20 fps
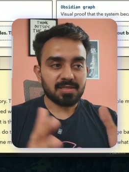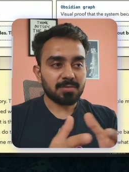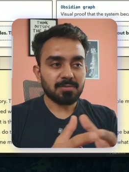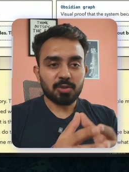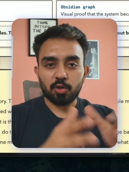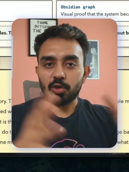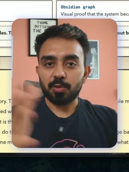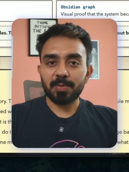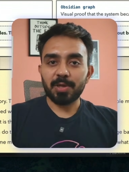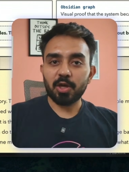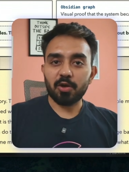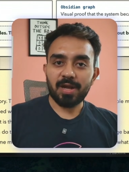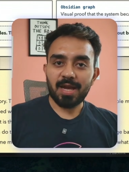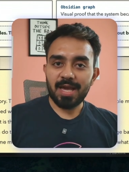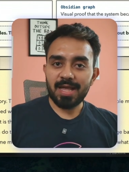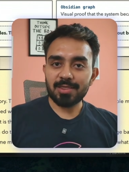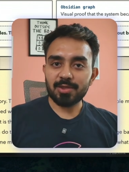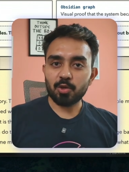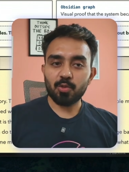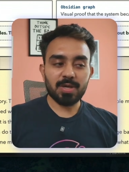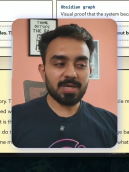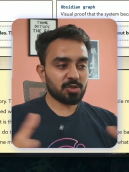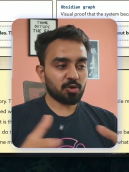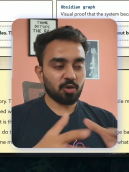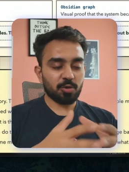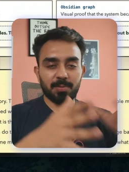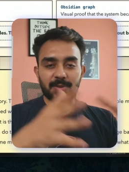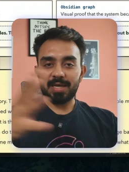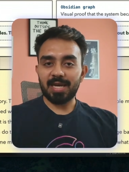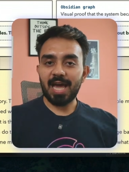Could be your health OS, could
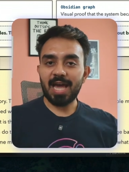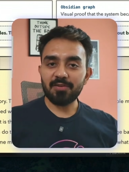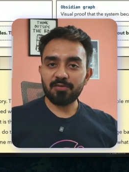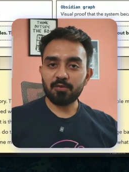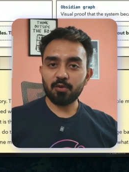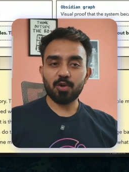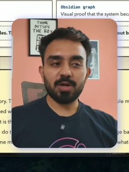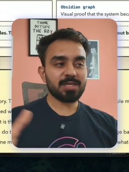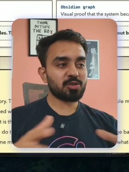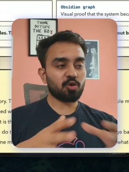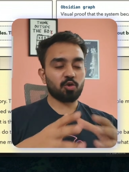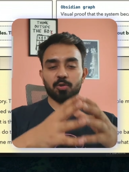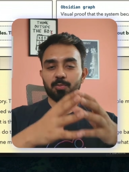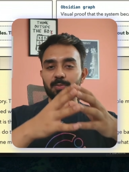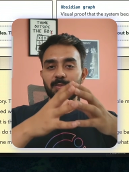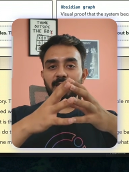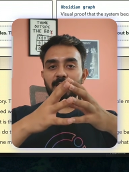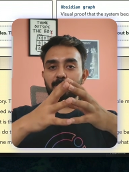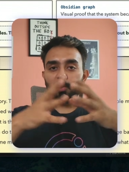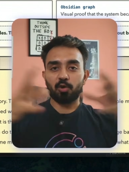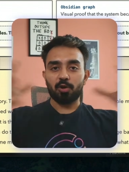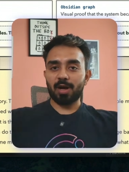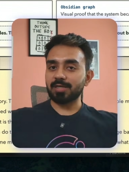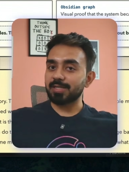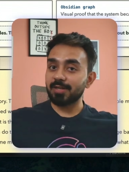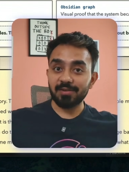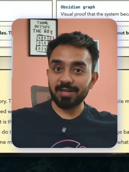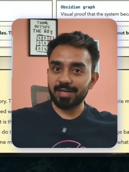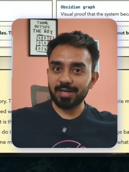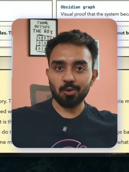be life OS, could be
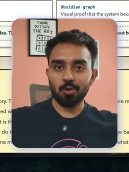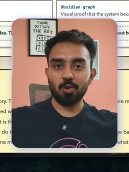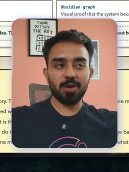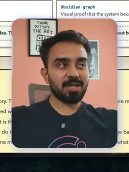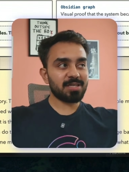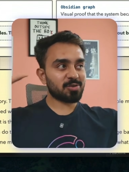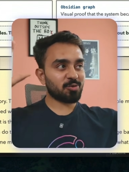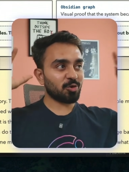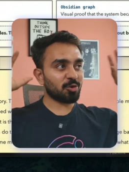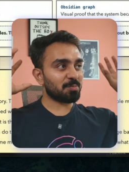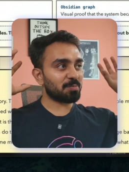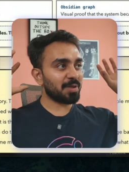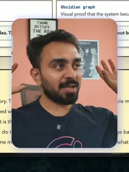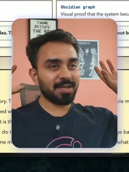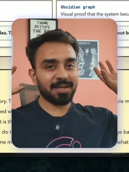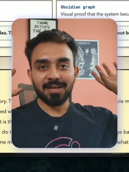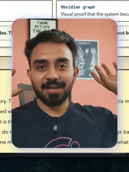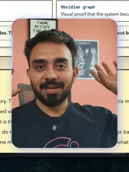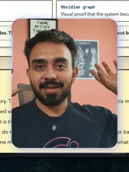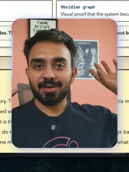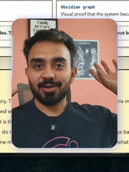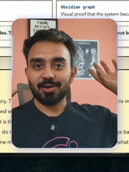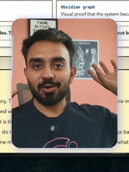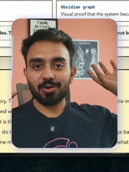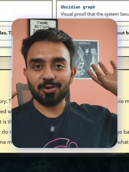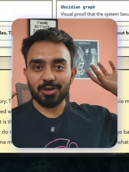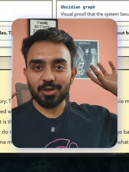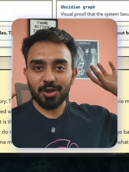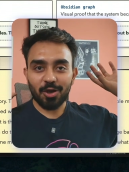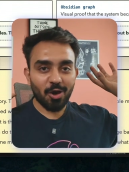productivity OS, could be
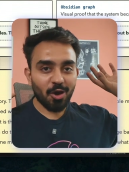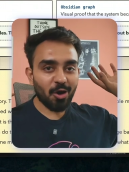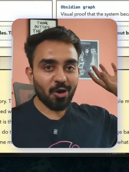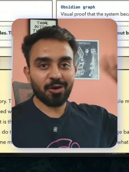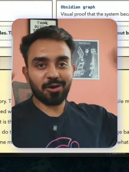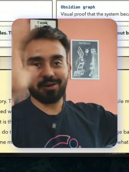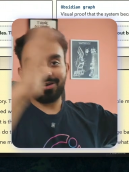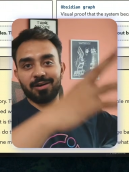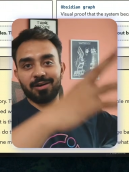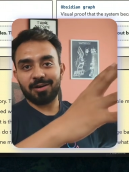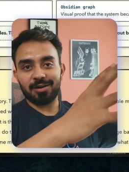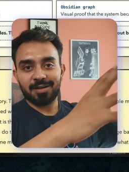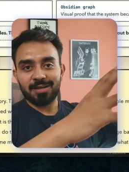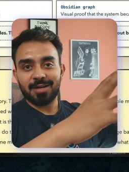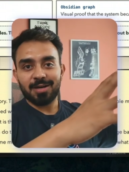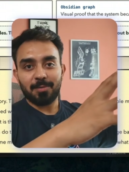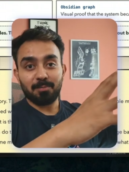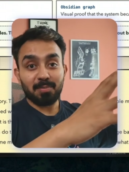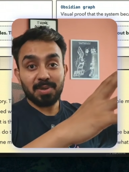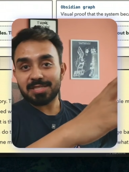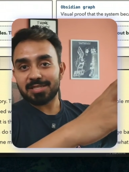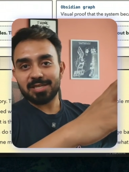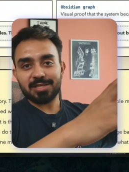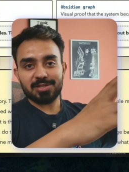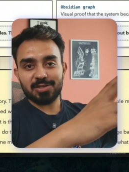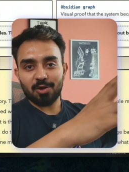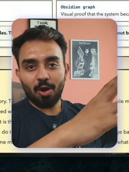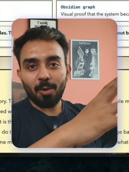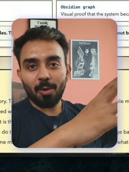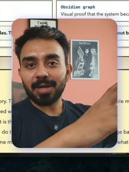your business
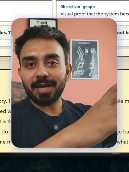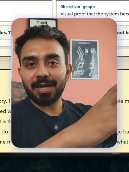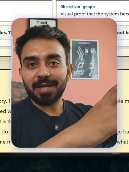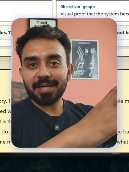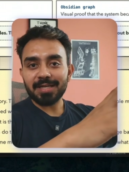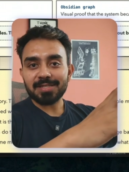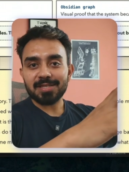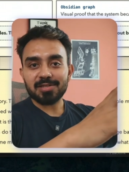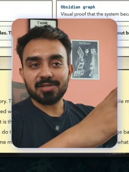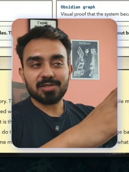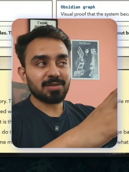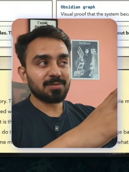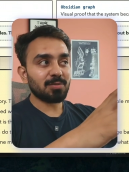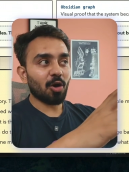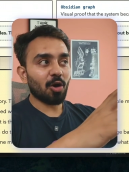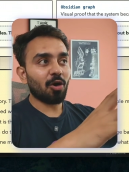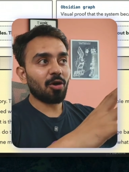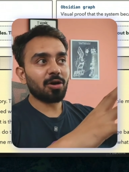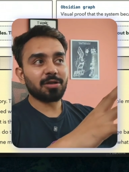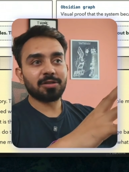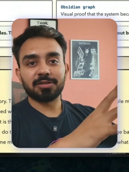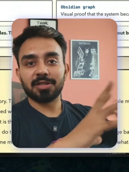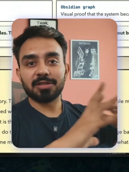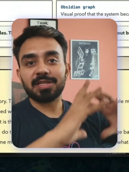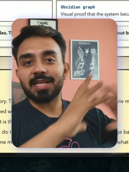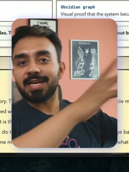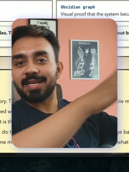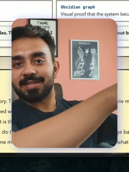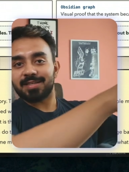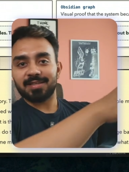operating system, or the
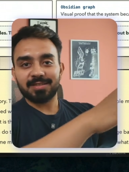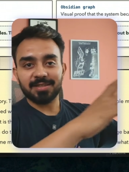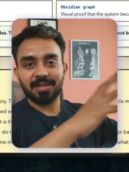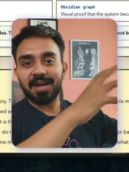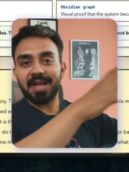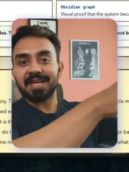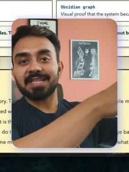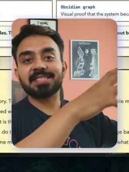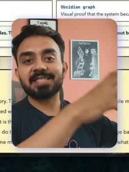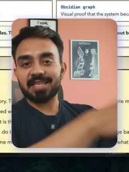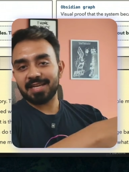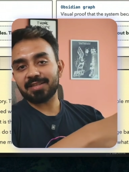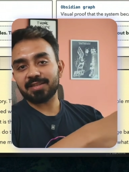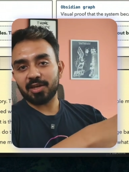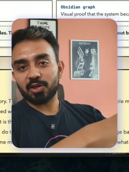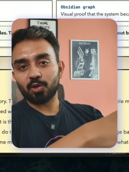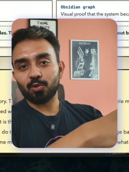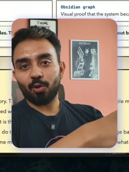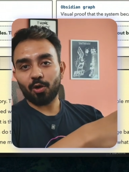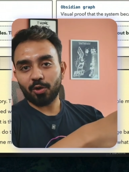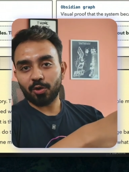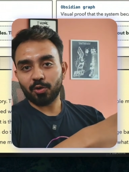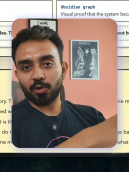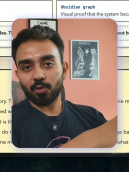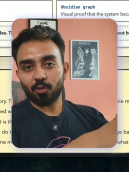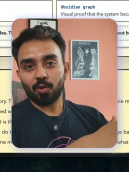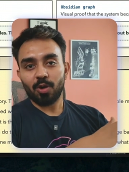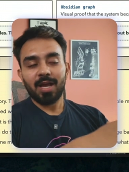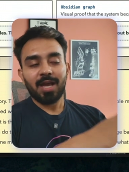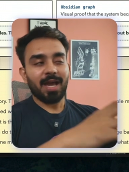next thing that you want to do.
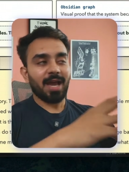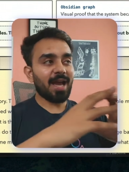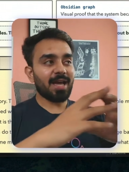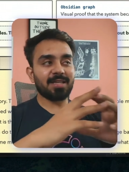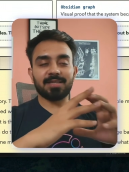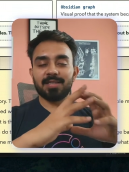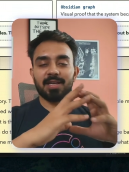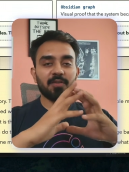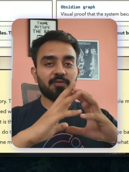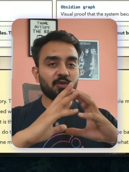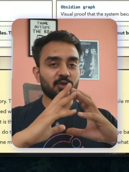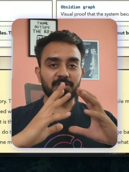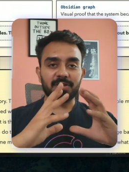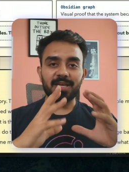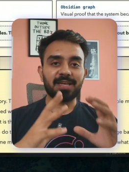And if you're thinking